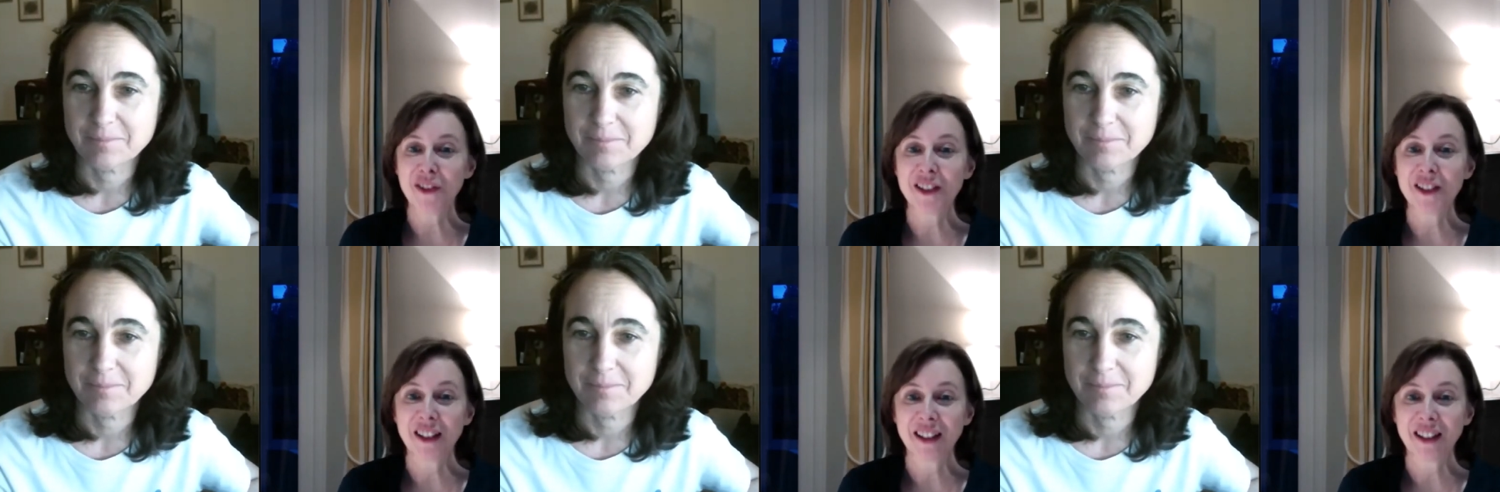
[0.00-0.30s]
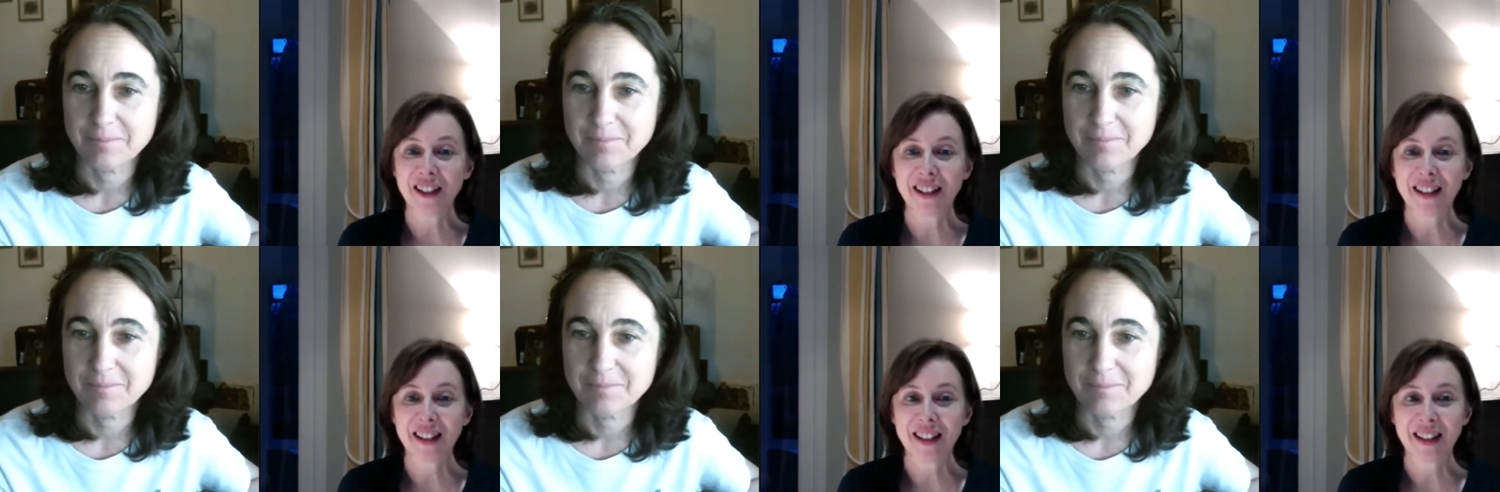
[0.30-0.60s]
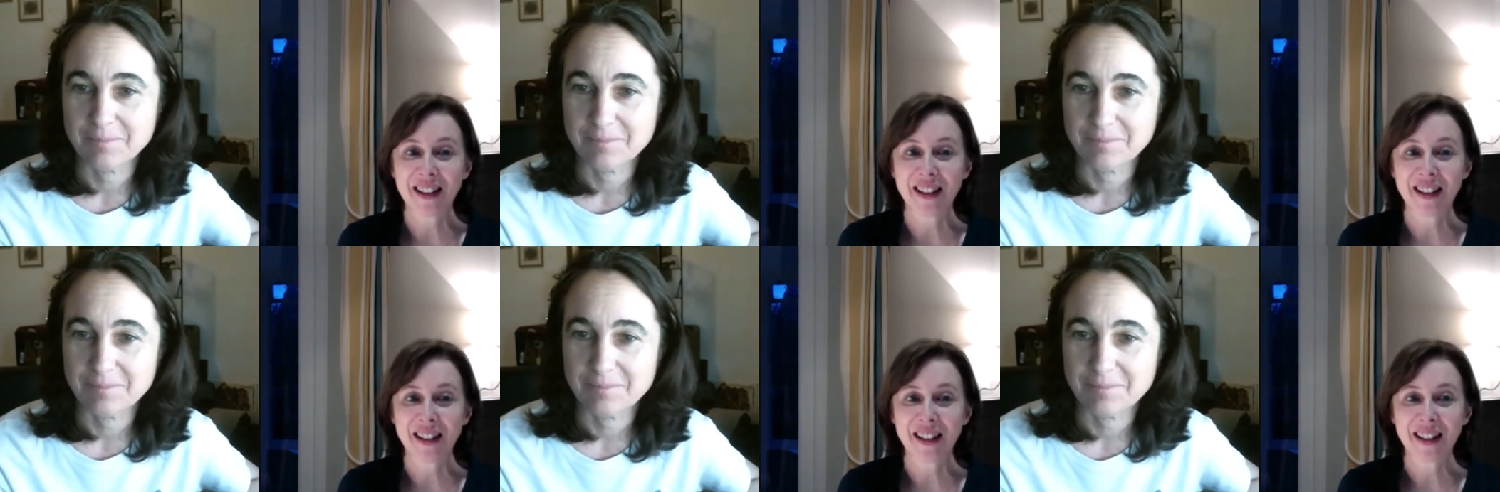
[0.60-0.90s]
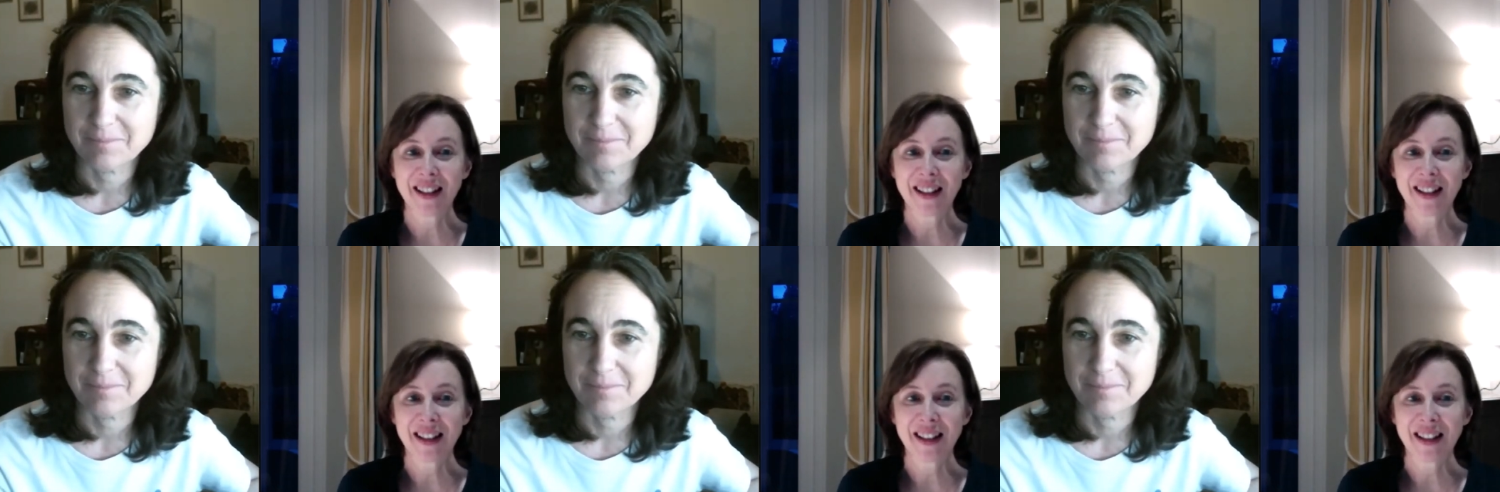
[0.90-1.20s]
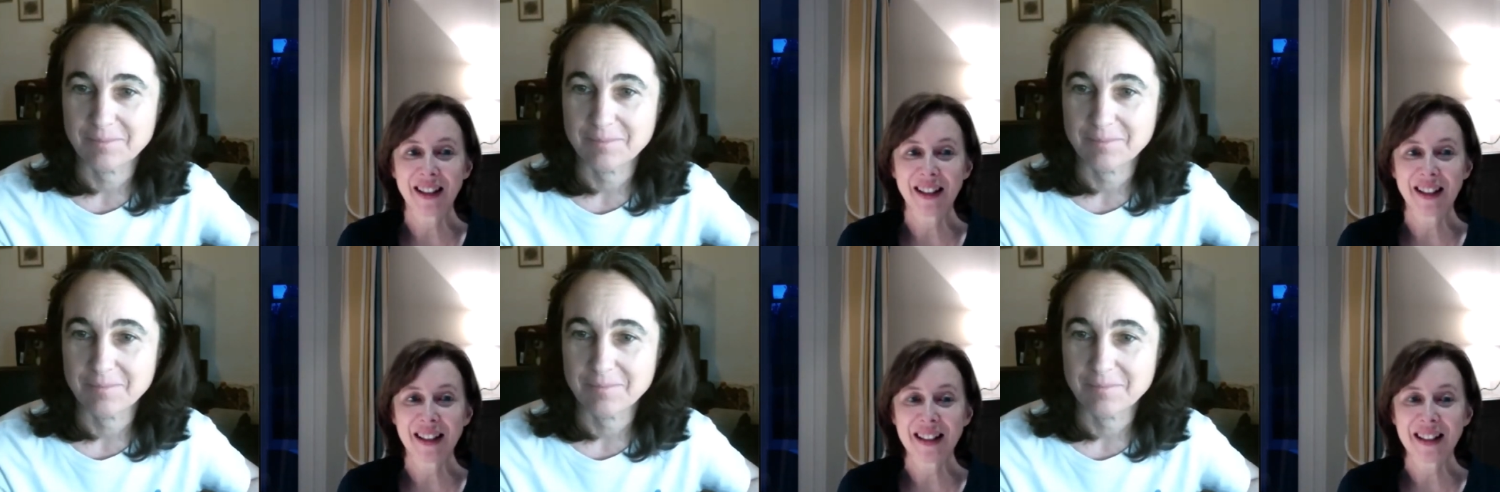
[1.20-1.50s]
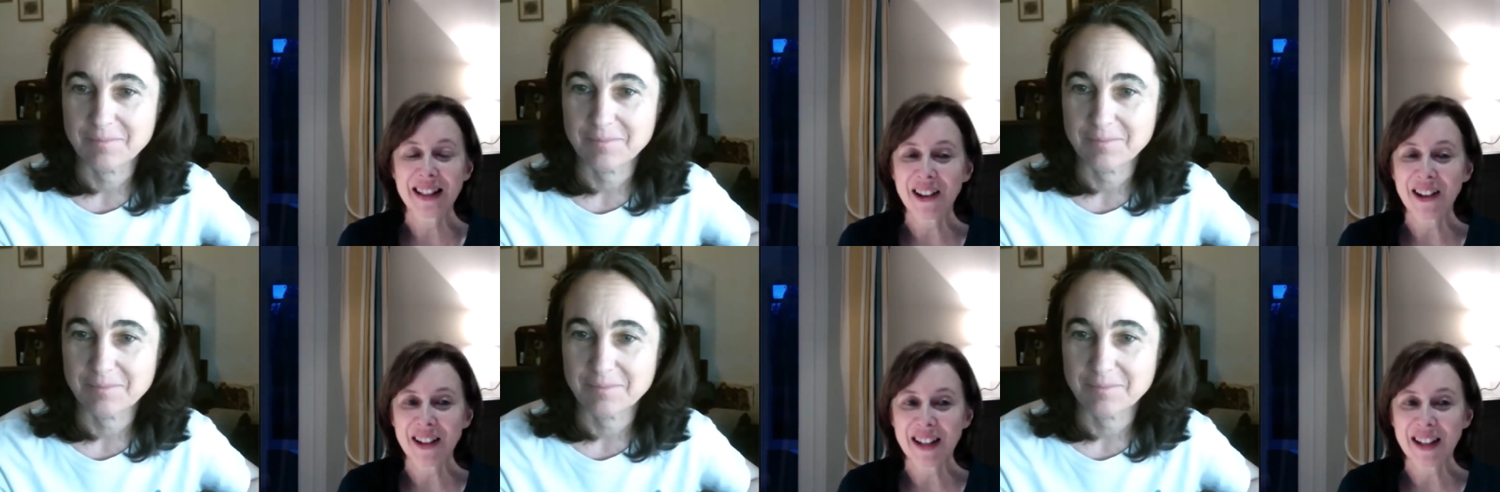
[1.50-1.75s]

Nobody speaks.